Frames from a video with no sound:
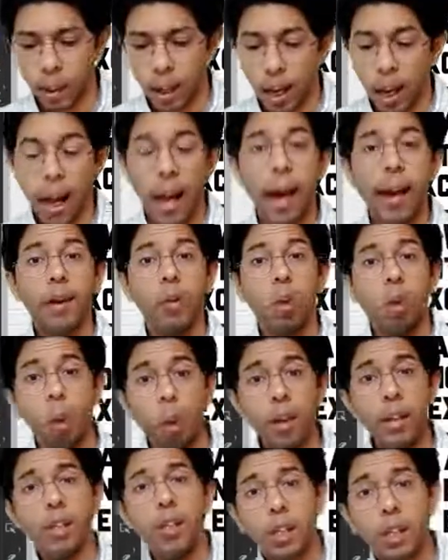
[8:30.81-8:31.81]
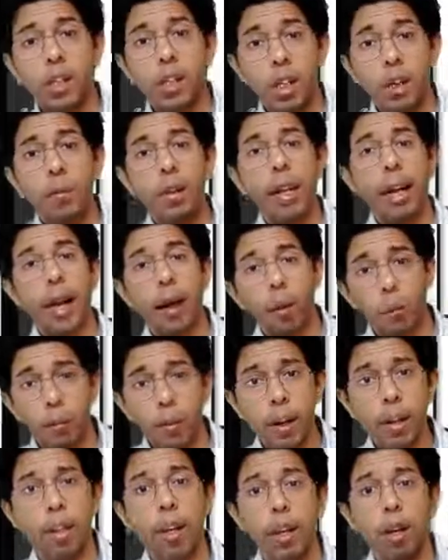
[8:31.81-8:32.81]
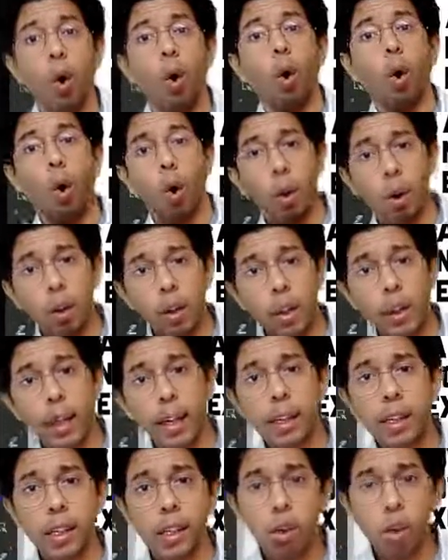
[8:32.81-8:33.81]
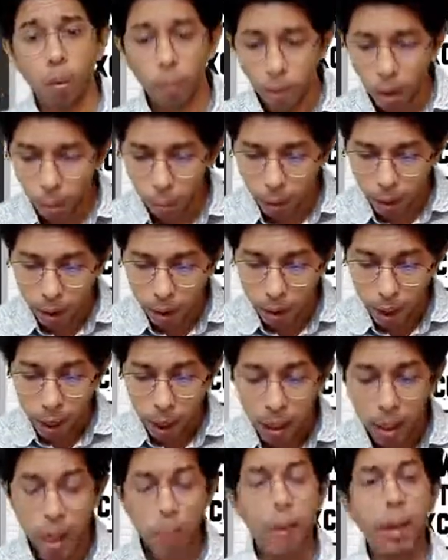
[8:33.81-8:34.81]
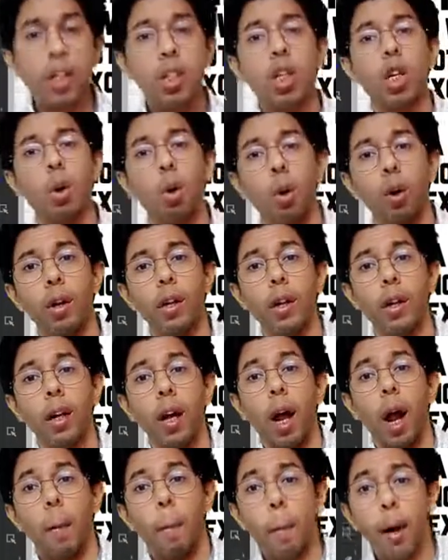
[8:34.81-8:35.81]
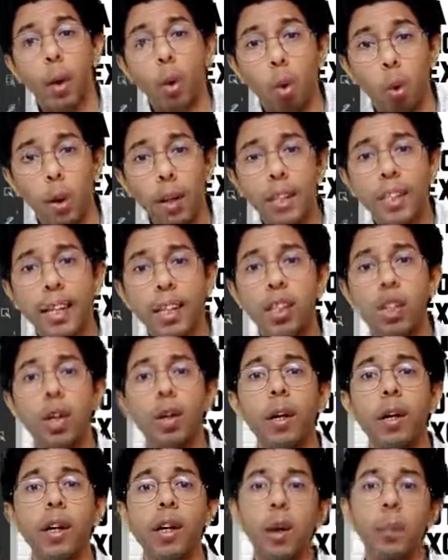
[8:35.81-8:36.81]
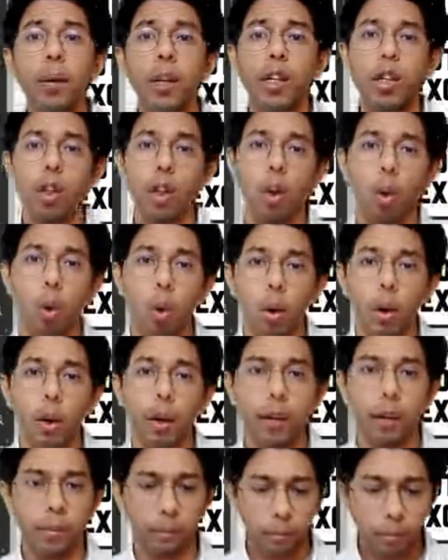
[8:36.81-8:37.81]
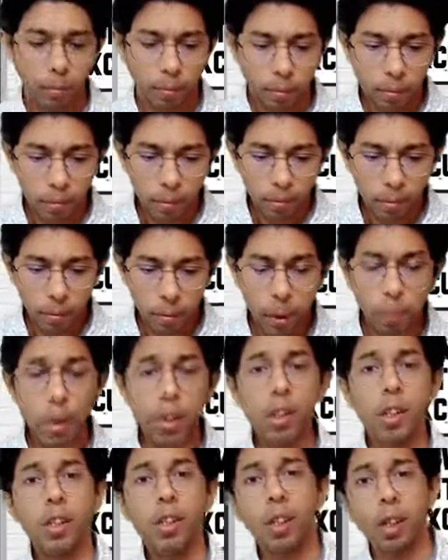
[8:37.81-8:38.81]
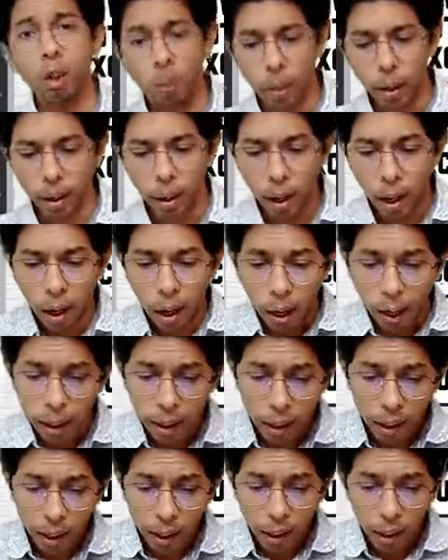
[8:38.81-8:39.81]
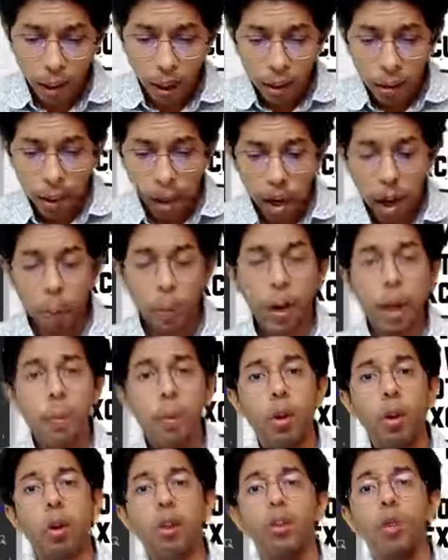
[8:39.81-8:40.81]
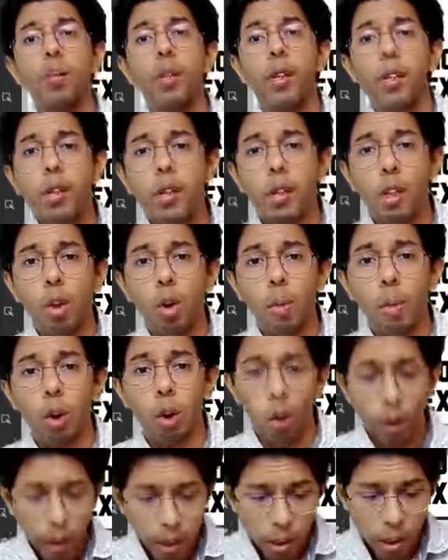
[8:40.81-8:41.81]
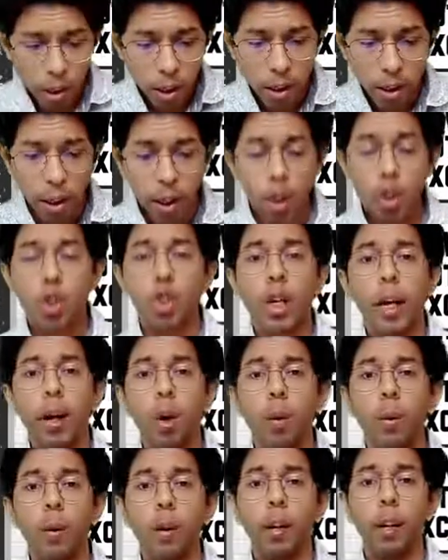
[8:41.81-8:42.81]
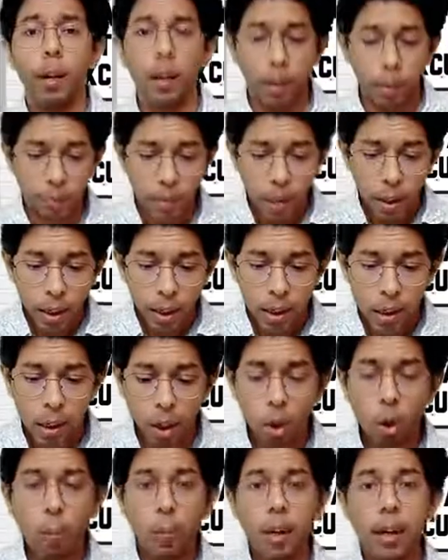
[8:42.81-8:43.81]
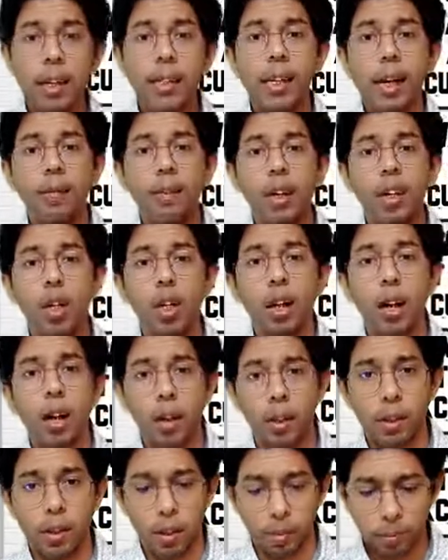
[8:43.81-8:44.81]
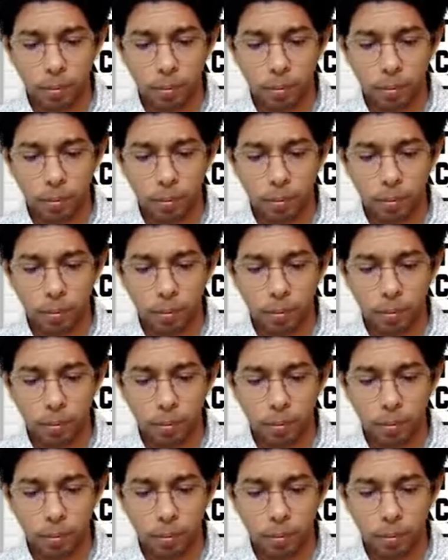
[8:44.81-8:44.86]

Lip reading: And who is receiving everything? All the assets of company? Debenture holder. But who is actually the debenture holder? Mr. Saloman. Here the company belongs to Mr. Saloman only. See, check over here. Saloman is having shares.